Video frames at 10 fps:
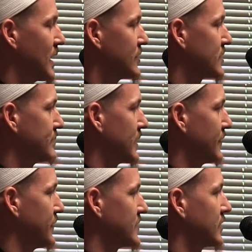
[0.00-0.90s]
not just
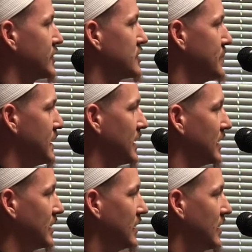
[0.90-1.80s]
metaphysically
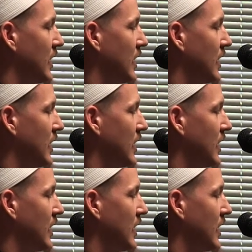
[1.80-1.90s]
speaking,